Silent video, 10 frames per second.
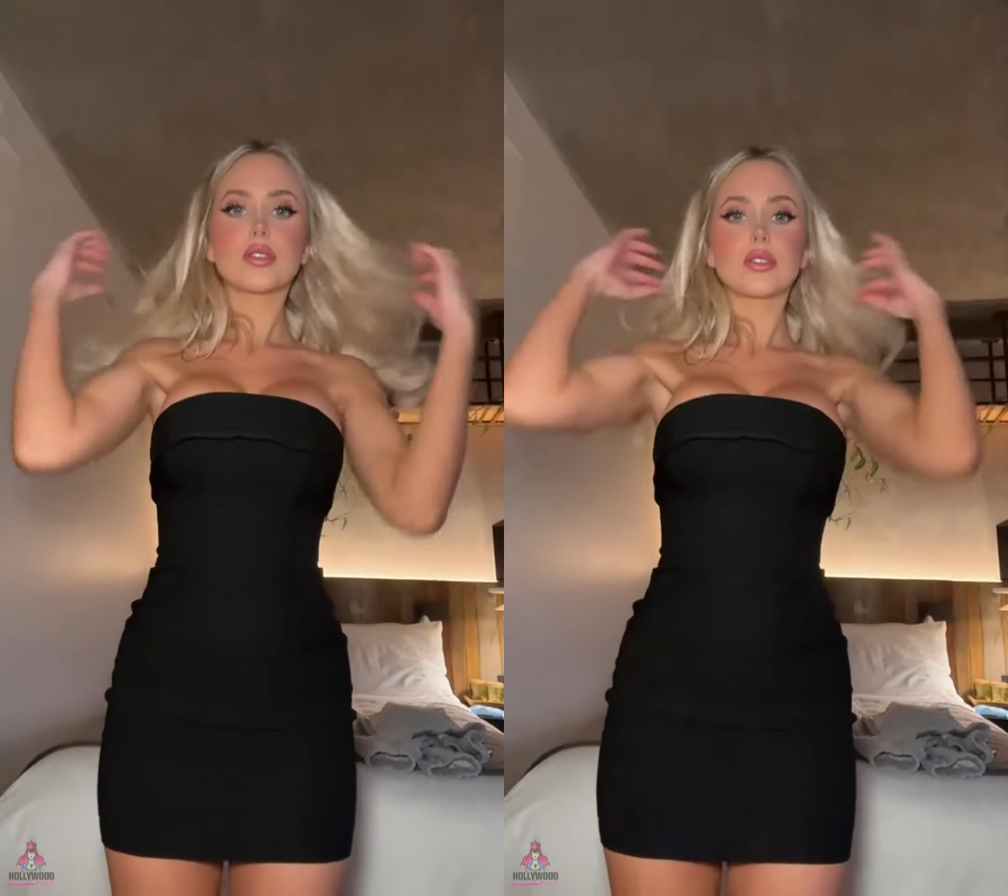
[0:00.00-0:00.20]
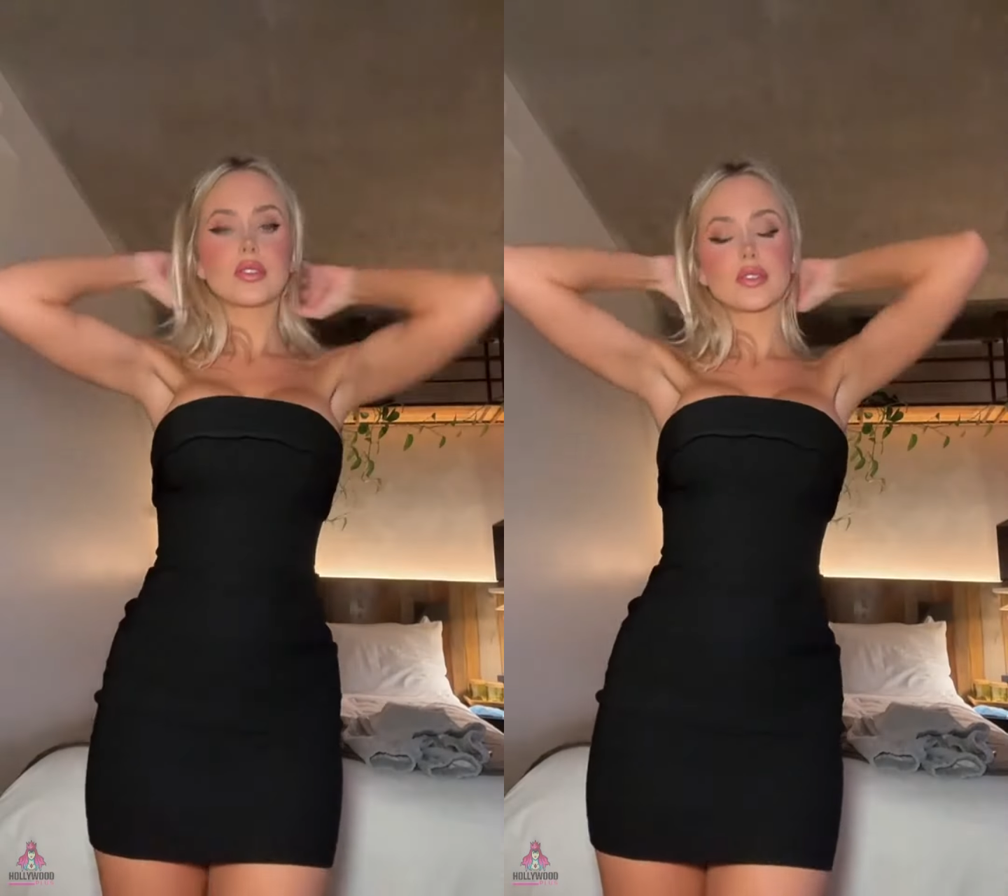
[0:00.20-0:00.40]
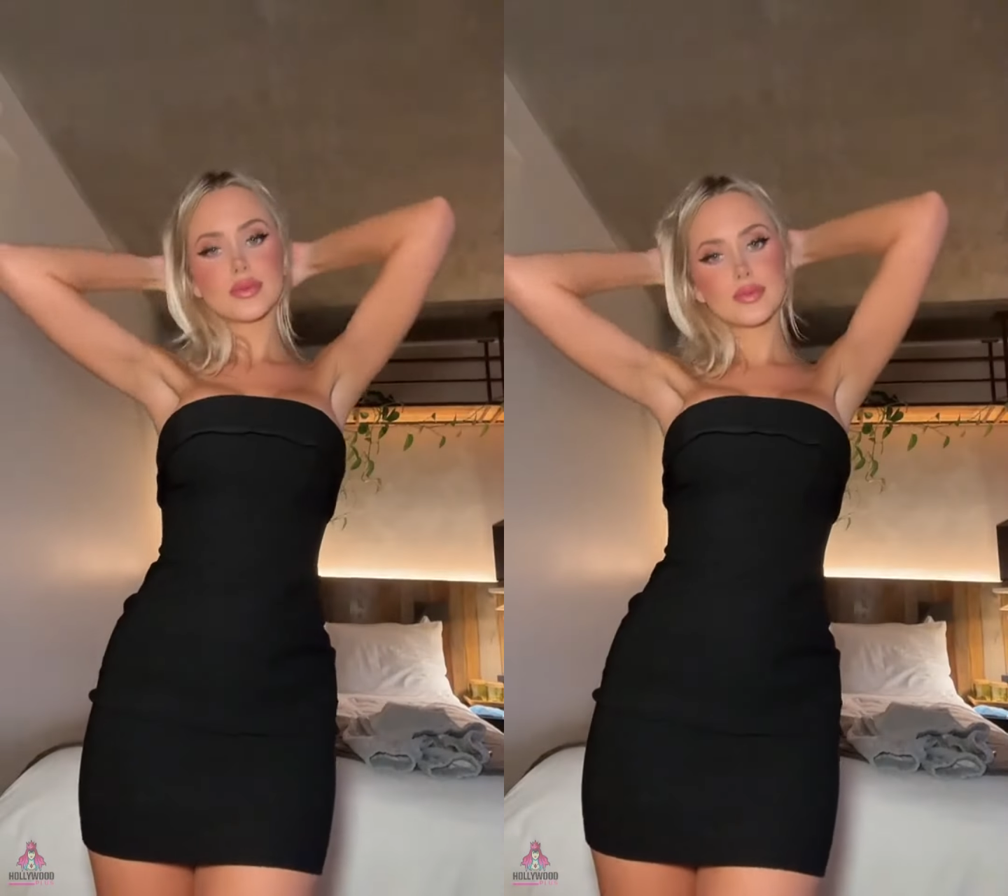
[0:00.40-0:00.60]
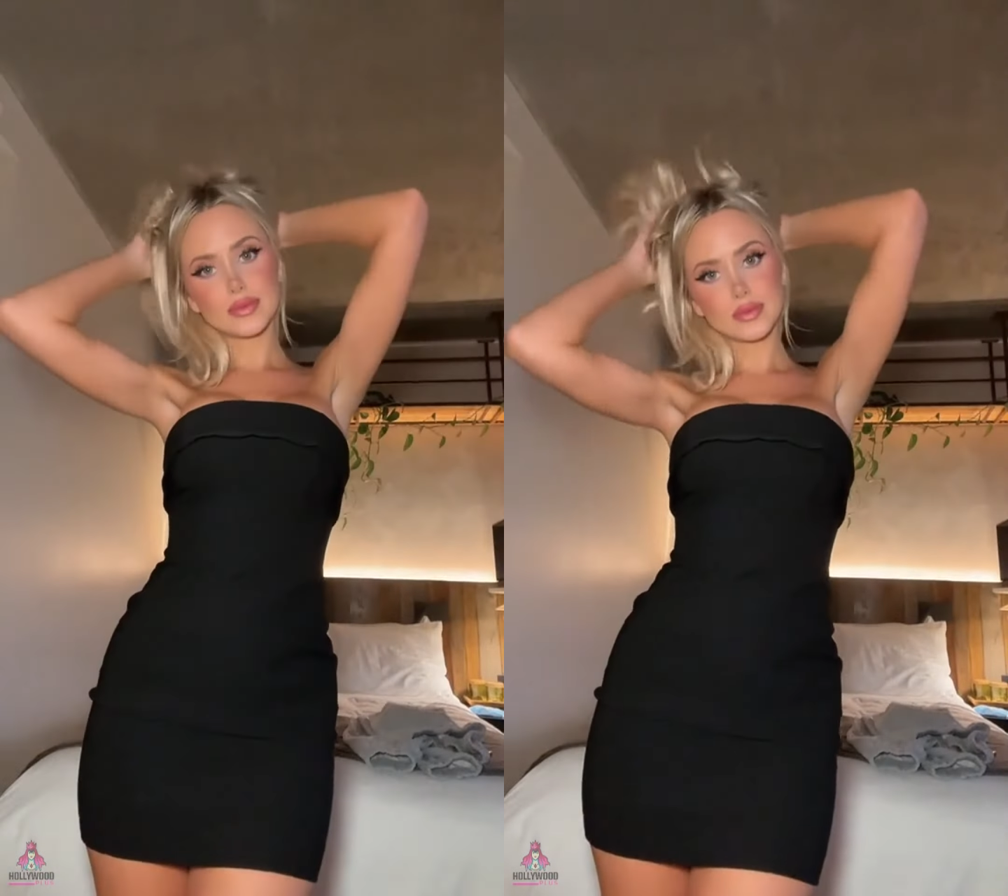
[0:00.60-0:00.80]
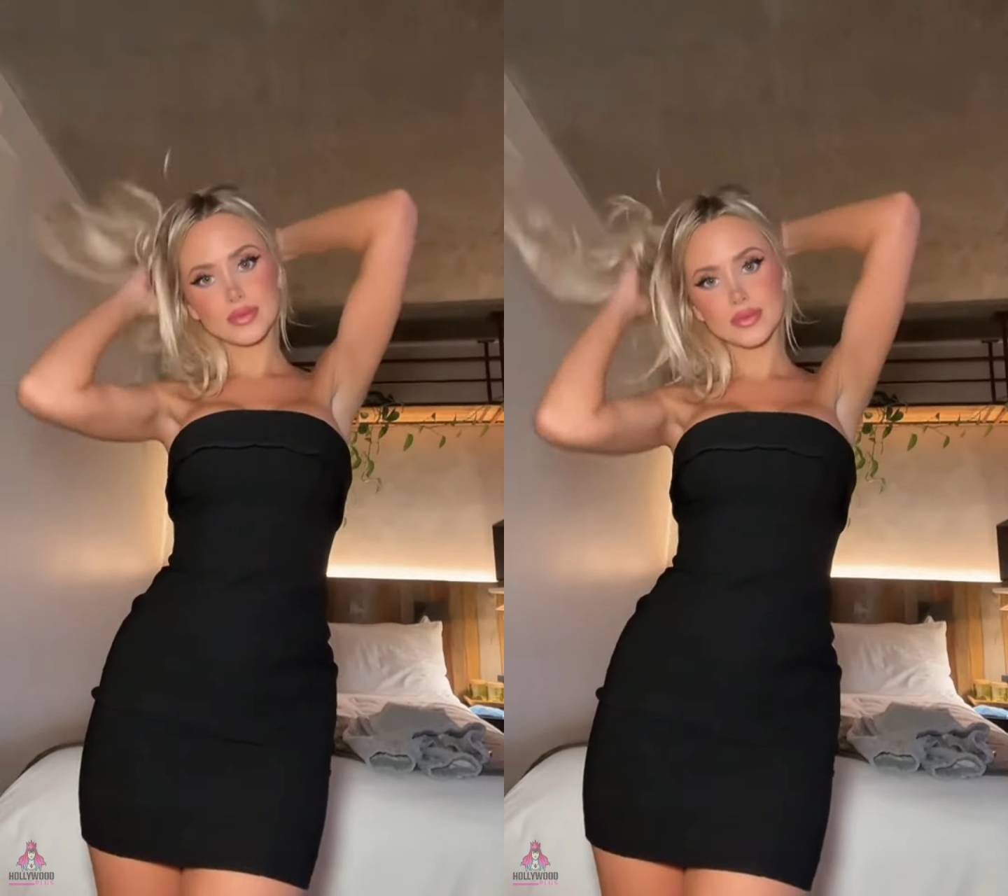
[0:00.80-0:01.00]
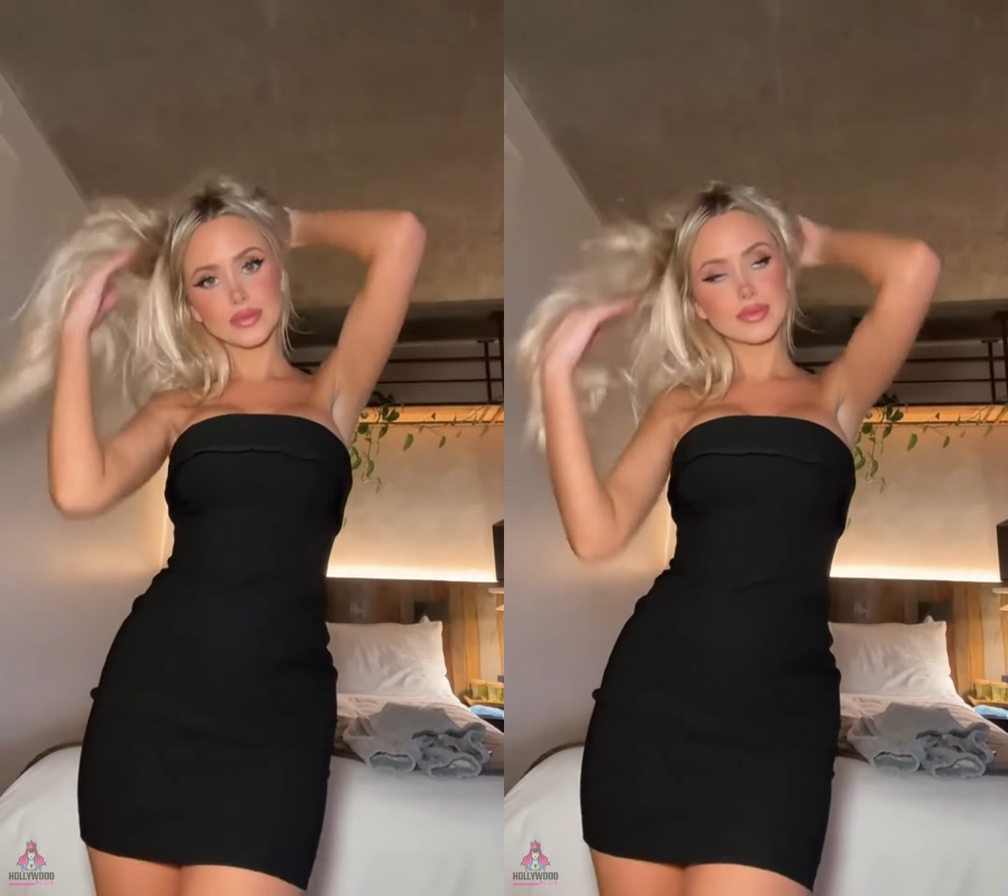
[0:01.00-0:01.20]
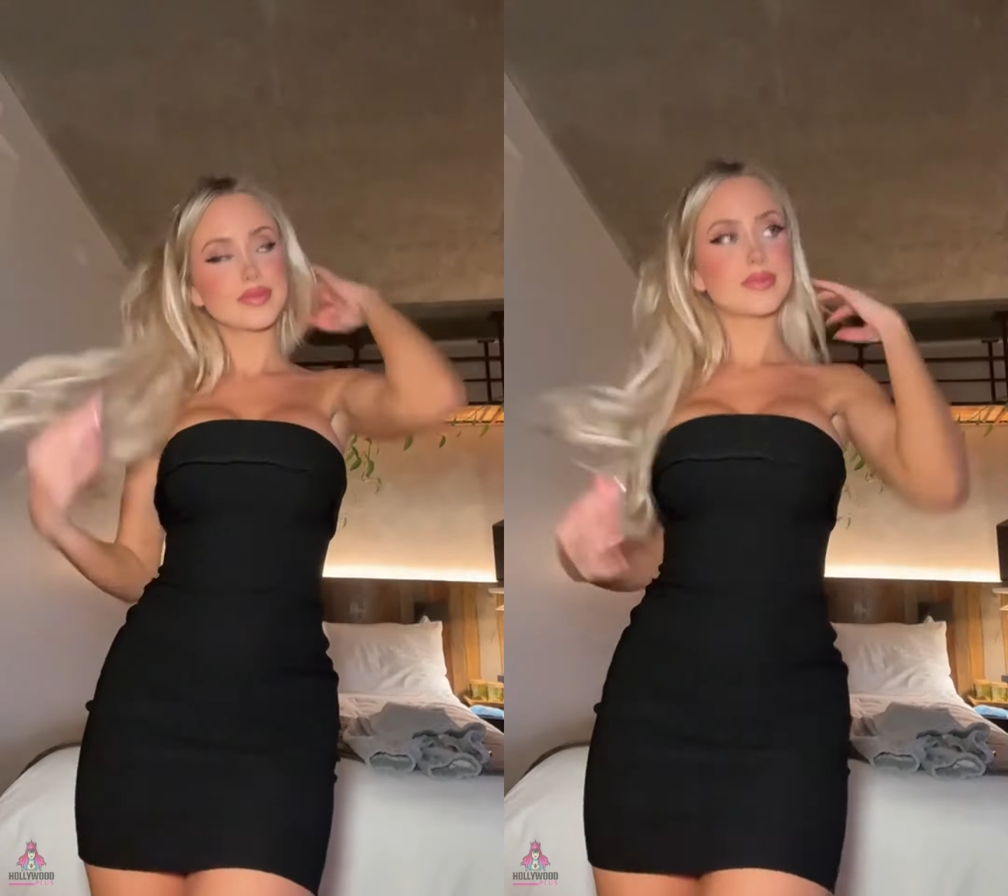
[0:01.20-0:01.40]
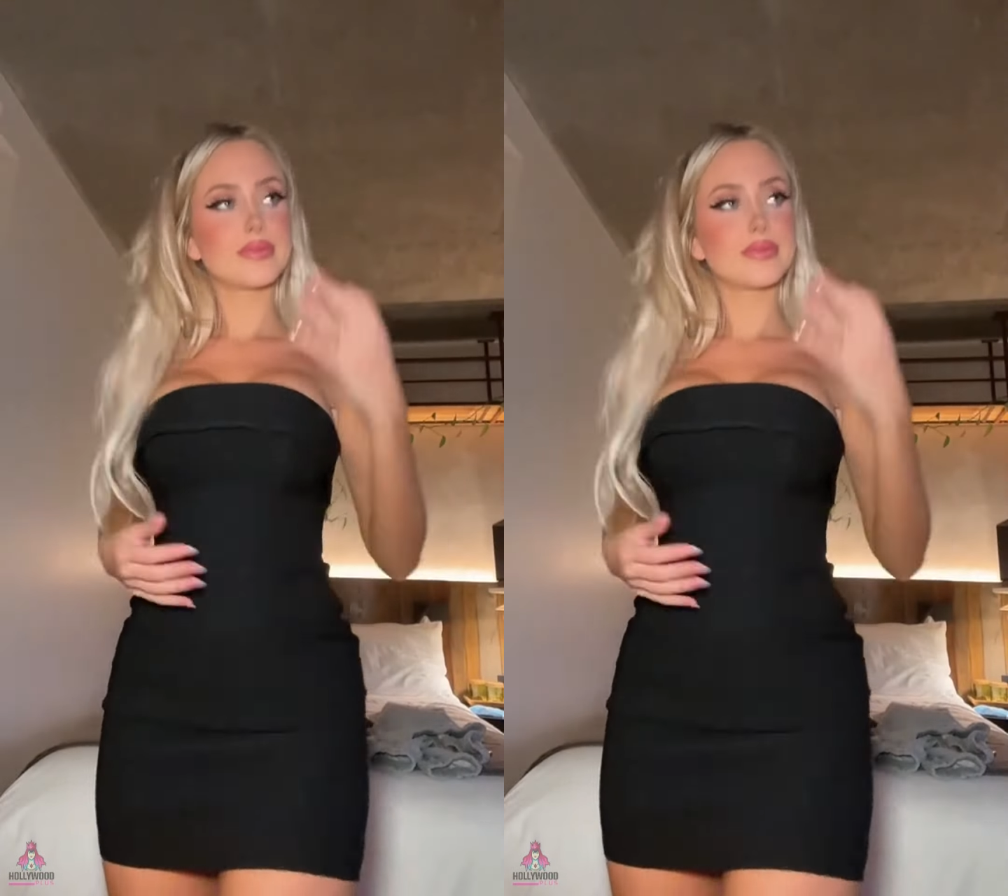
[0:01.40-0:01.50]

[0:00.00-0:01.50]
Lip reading: She has a stunning shape,